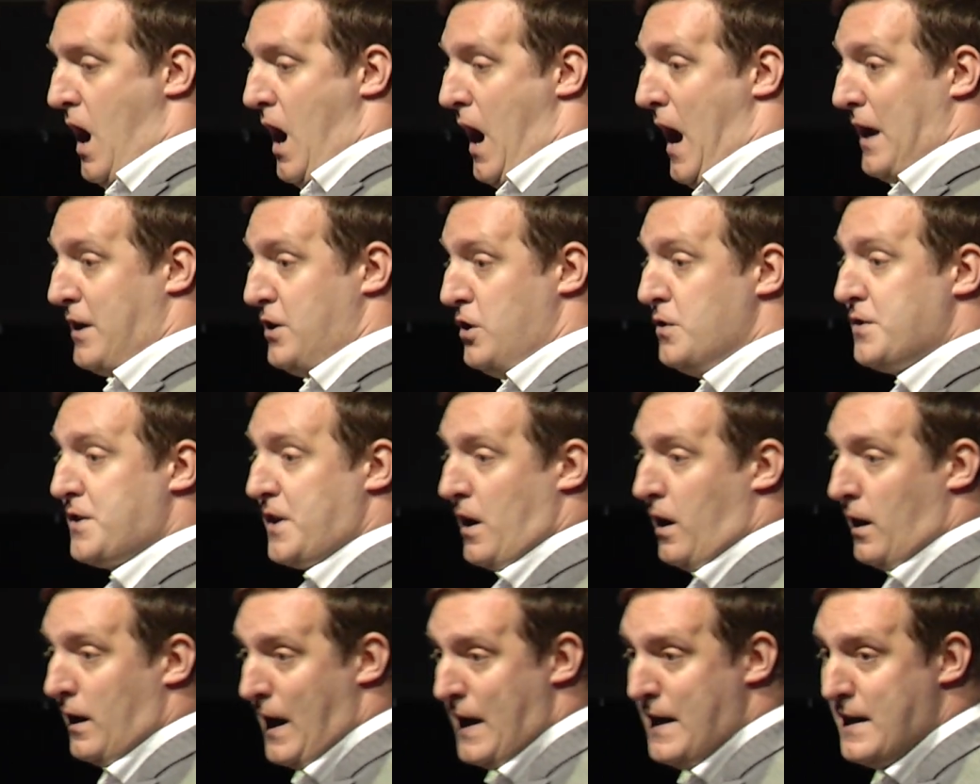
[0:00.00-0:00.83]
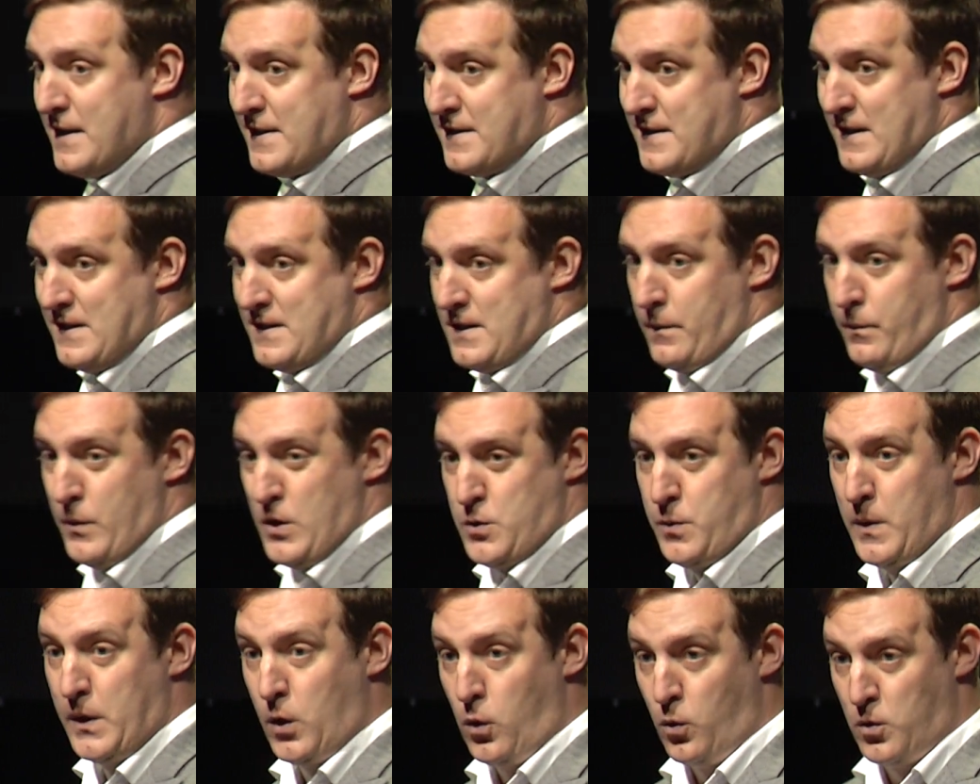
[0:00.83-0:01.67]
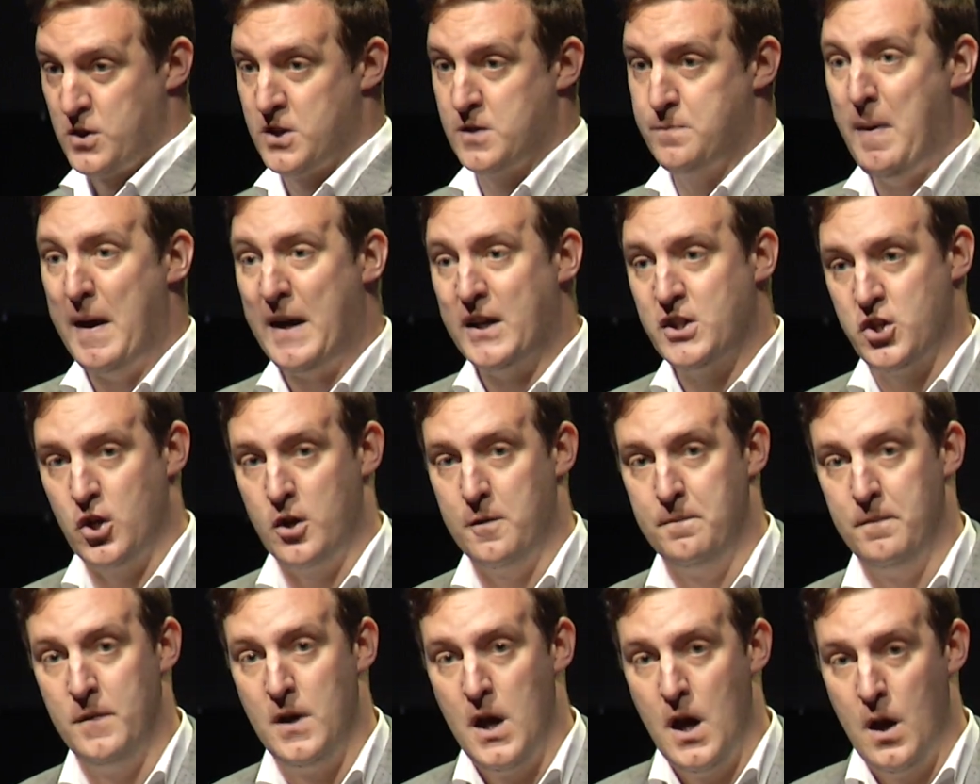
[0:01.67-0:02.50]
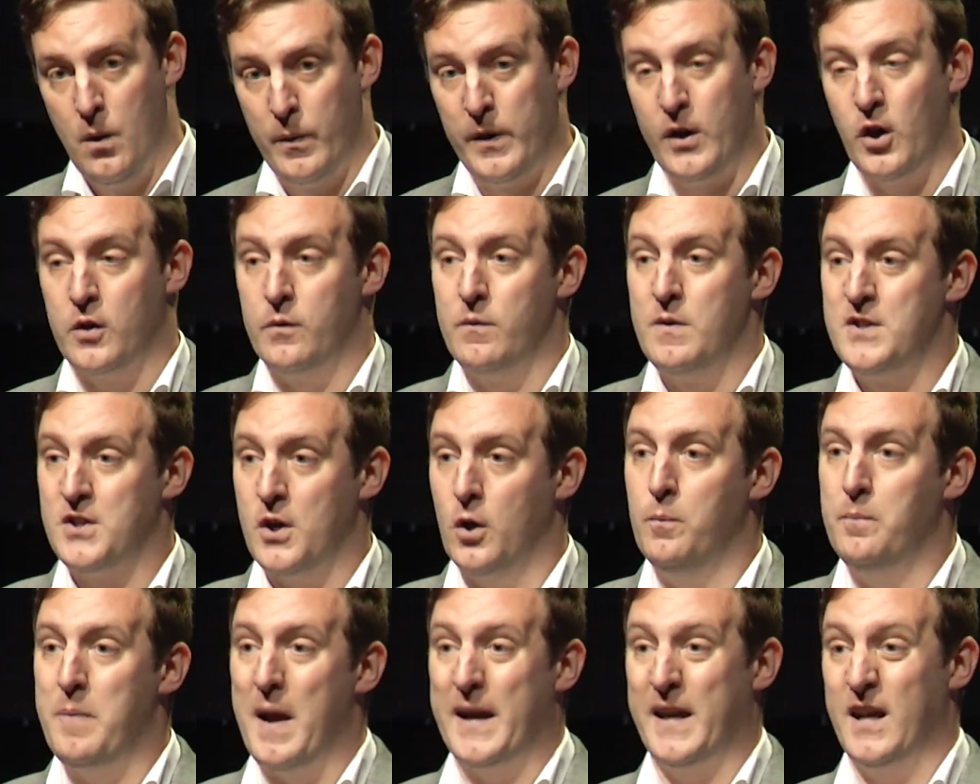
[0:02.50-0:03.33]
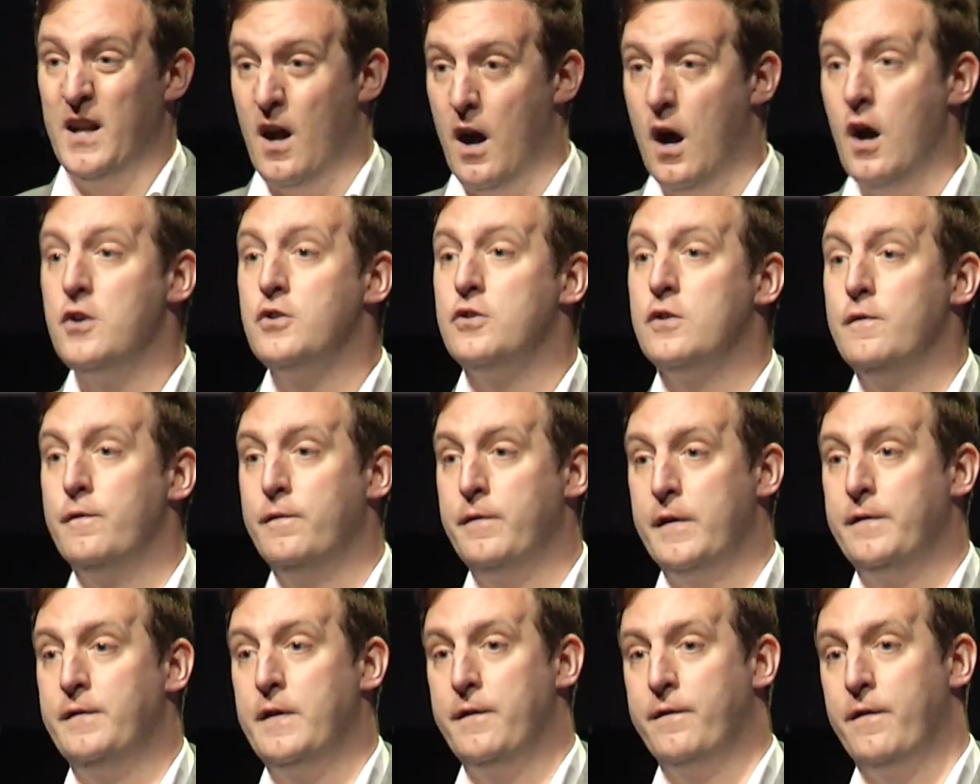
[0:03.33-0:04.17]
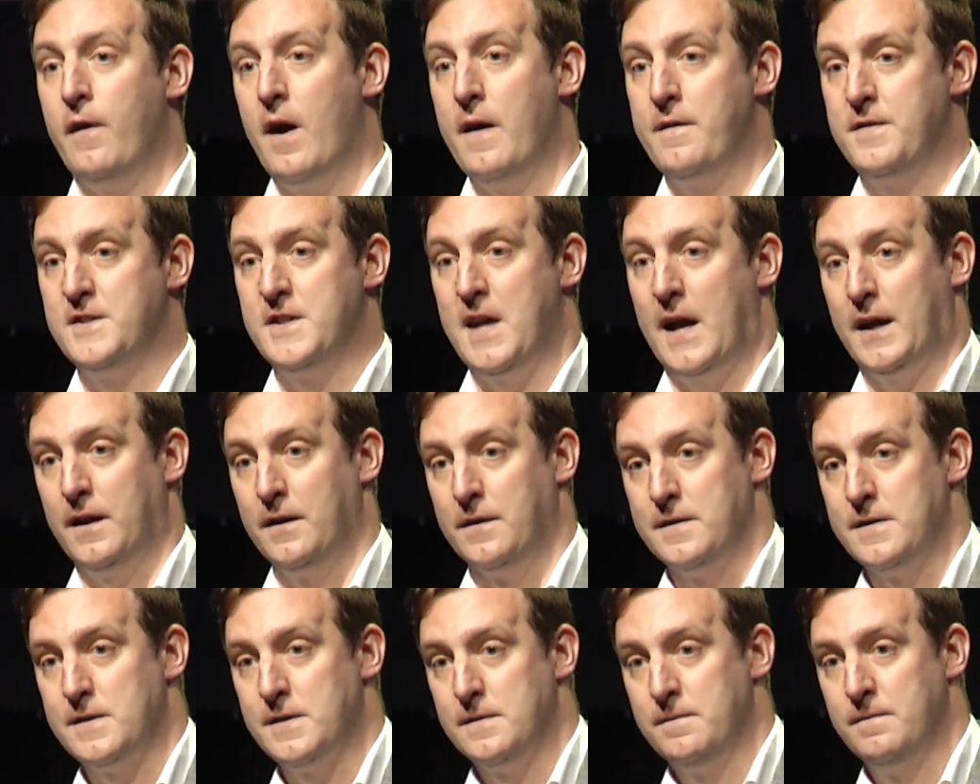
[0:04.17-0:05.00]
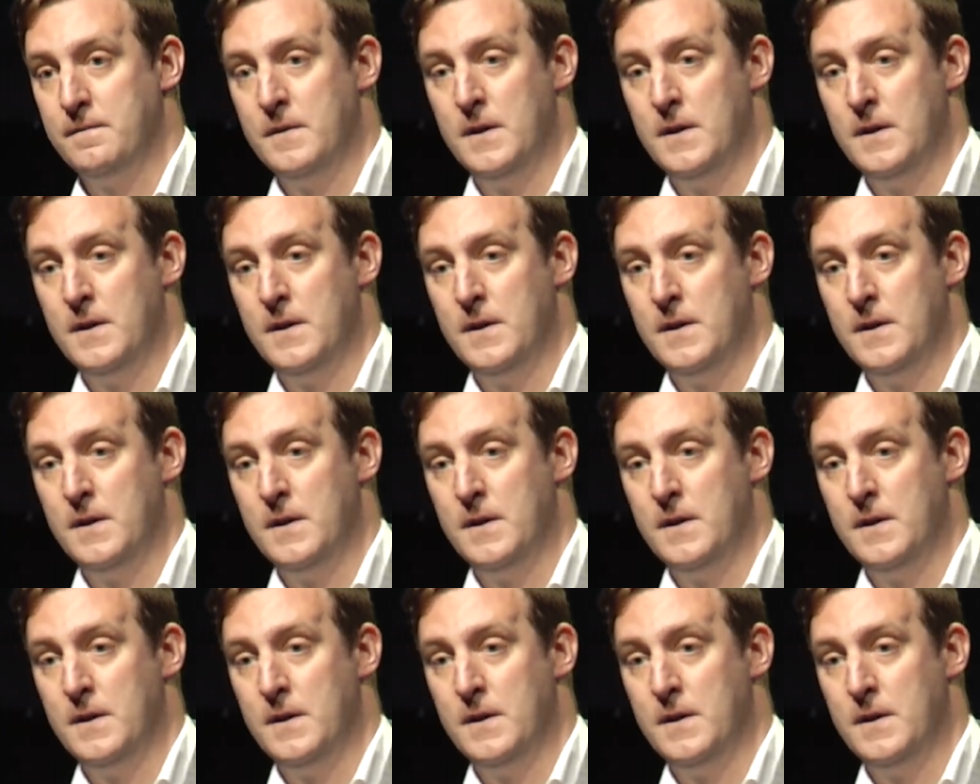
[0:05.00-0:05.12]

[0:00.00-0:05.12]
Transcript: And using our latest system, which we call Spectrum, we got a result back in 155 seconds.